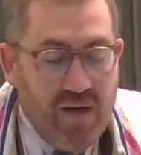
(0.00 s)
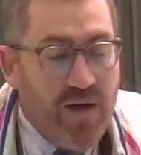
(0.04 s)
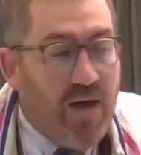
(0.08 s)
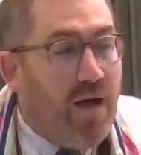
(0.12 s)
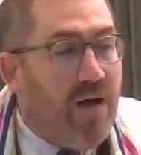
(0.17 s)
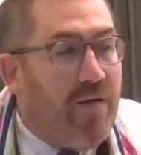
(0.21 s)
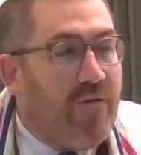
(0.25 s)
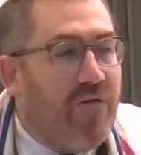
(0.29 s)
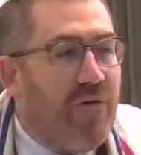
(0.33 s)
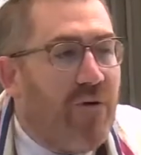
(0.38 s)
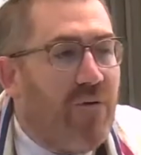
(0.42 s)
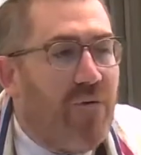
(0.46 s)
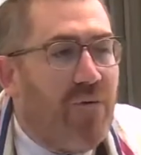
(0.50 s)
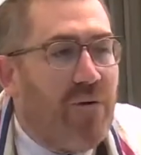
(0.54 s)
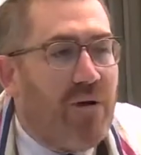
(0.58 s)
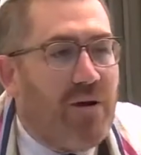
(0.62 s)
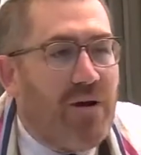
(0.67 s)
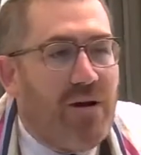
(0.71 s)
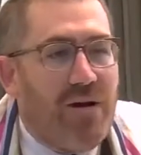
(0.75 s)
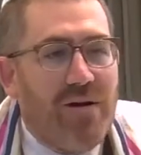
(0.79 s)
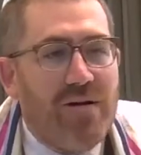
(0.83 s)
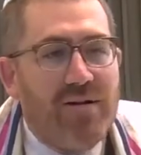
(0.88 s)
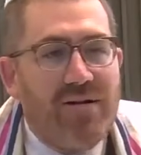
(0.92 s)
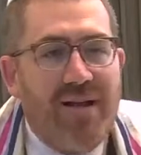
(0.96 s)
of the
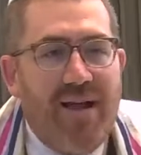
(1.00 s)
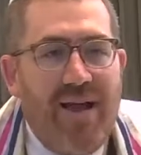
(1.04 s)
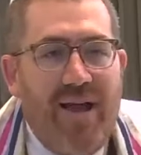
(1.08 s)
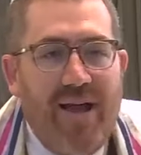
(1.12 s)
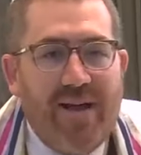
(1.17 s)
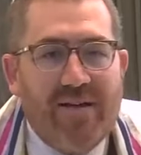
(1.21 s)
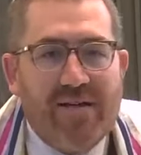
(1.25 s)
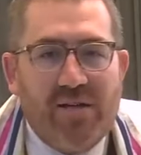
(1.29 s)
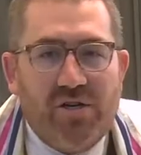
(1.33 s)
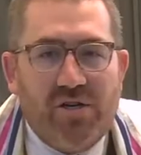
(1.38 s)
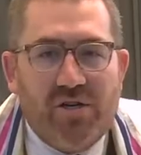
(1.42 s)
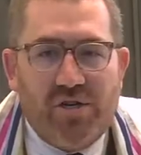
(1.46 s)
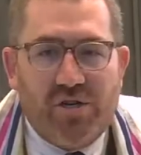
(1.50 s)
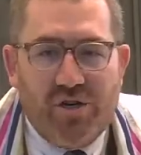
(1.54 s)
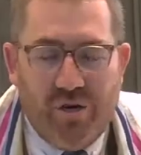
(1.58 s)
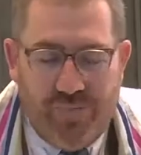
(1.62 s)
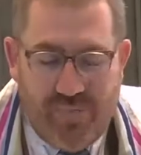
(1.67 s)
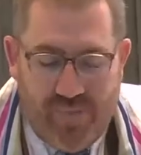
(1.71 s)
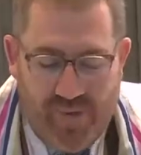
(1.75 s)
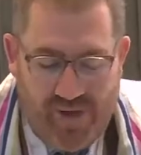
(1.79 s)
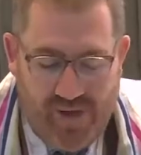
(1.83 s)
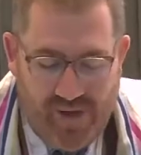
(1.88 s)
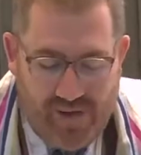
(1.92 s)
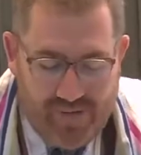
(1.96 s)
world as it should
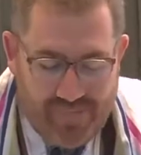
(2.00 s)
be.